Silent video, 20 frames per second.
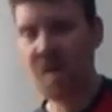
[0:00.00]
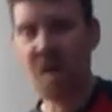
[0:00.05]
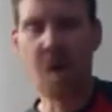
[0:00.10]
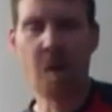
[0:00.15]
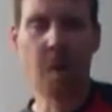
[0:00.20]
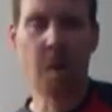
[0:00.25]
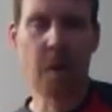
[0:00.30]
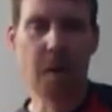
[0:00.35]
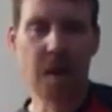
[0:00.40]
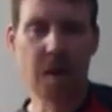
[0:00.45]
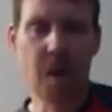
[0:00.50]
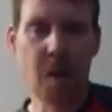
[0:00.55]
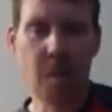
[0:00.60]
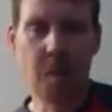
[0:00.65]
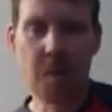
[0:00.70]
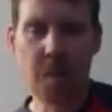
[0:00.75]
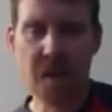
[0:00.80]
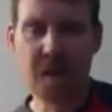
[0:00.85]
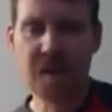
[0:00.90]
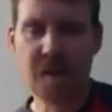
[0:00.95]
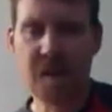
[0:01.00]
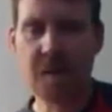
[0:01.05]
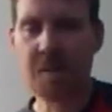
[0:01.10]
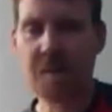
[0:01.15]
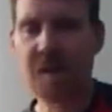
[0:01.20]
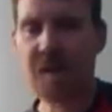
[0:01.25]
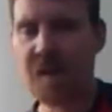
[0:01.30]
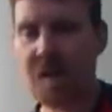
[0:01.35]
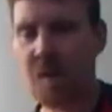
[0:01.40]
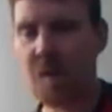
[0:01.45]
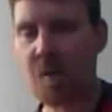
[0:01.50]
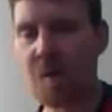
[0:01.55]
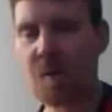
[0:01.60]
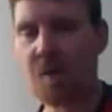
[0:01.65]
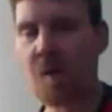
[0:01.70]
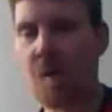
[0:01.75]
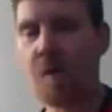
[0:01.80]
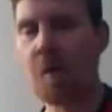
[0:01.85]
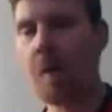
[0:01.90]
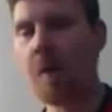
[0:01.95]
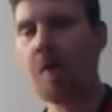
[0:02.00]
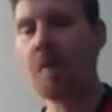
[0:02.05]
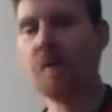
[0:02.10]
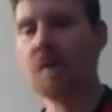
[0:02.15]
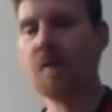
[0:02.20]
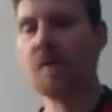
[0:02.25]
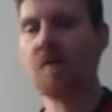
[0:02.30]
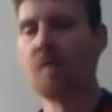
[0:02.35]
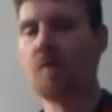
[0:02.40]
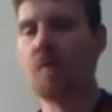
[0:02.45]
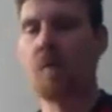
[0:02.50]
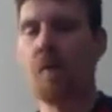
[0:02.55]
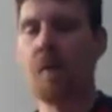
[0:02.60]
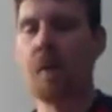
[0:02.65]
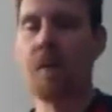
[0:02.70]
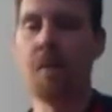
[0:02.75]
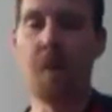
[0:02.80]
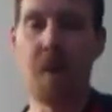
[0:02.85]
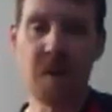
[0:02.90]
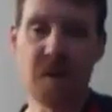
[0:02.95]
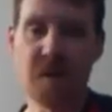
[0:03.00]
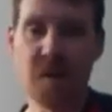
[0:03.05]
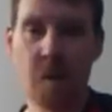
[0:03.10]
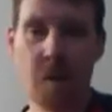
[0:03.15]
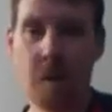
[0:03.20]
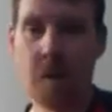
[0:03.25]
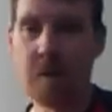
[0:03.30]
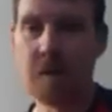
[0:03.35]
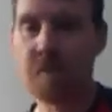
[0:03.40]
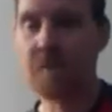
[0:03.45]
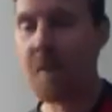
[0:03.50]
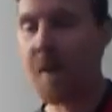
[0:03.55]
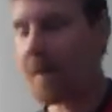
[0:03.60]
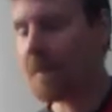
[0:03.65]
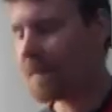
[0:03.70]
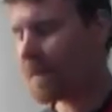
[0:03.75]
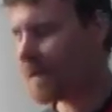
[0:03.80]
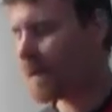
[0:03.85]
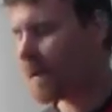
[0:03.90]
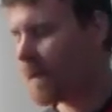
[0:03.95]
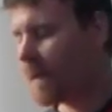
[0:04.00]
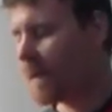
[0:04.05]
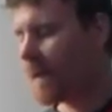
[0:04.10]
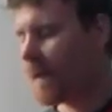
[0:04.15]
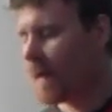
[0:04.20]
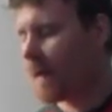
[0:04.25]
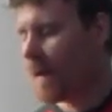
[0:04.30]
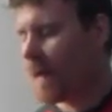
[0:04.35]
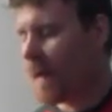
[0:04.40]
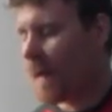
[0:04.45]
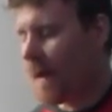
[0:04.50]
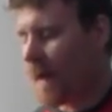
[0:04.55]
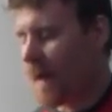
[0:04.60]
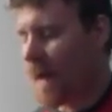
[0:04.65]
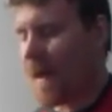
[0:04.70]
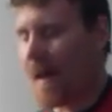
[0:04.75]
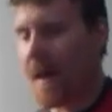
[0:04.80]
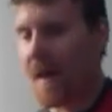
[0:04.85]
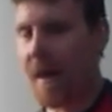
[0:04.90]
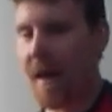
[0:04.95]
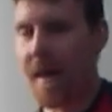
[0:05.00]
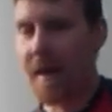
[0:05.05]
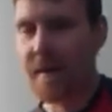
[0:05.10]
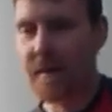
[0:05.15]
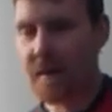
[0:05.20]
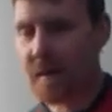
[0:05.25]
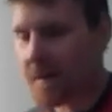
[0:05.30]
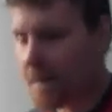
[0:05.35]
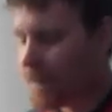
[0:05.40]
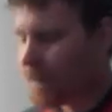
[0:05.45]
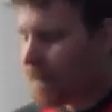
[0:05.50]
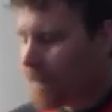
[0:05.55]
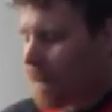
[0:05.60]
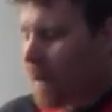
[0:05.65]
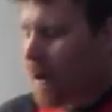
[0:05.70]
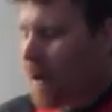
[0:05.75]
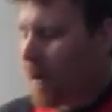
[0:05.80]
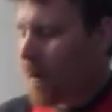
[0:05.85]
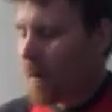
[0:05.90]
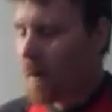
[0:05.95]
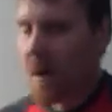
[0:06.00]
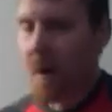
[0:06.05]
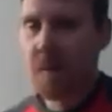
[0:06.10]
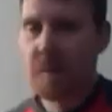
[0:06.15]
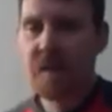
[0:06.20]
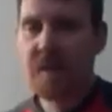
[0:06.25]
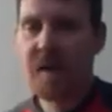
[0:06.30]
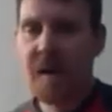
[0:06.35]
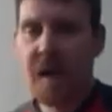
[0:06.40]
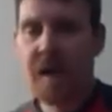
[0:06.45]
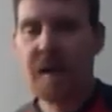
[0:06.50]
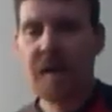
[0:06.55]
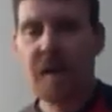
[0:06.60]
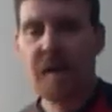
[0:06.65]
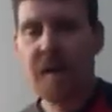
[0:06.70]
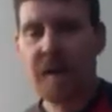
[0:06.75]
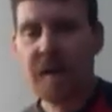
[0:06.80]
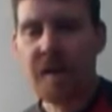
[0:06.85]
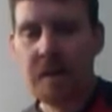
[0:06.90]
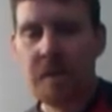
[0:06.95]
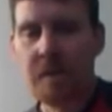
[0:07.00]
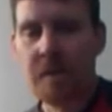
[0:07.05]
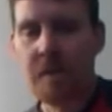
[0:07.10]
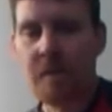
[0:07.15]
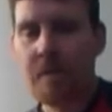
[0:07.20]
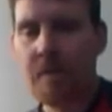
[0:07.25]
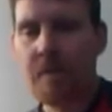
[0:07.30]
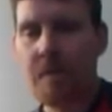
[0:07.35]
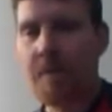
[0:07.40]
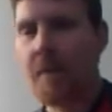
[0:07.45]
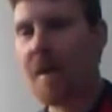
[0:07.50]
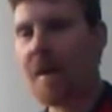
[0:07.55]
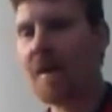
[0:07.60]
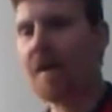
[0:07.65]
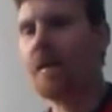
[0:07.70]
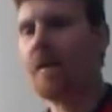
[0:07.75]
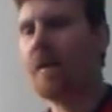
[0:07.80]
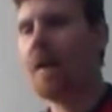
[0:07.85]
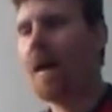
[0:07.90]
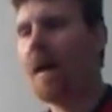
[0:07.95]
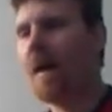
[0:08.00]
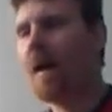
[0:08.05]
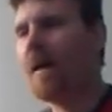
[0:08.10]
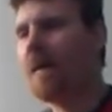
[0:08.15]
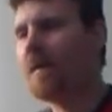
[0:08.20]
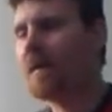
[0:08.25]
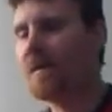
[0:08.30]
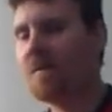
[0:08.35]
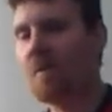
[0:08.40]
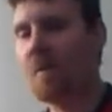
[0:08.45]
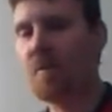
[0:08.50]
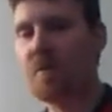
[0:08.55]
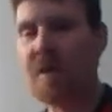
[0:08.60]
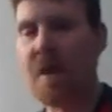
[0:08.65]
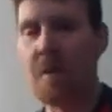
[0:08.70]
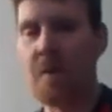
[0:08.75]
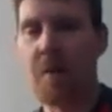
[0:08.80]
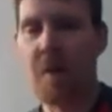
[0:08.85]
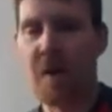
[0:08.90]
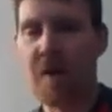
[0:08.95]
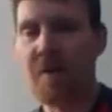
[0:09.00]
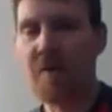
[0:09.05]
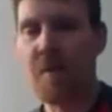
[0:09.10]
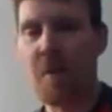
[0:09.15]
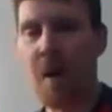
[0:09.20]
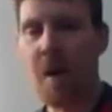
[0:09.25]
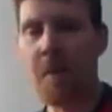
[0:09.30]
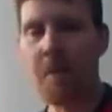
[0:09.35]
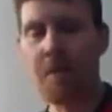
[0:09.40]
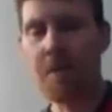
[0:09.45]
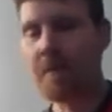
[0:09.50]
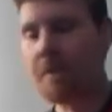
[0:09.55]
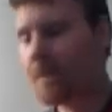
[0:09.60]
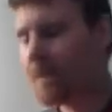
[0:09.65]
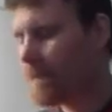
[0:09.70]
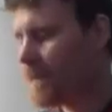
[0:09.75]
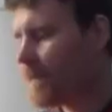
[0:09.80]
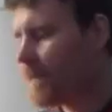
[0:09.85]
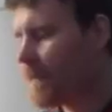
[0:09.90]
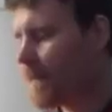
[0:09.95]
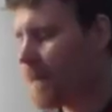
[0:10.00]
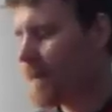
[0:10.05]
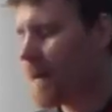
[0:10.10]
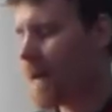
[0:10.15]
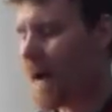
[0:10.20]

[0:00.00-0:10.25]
Soloing, putting substance in your solos, or in my solos perhaps. And when I was a young kid, back in the small town where I grew up,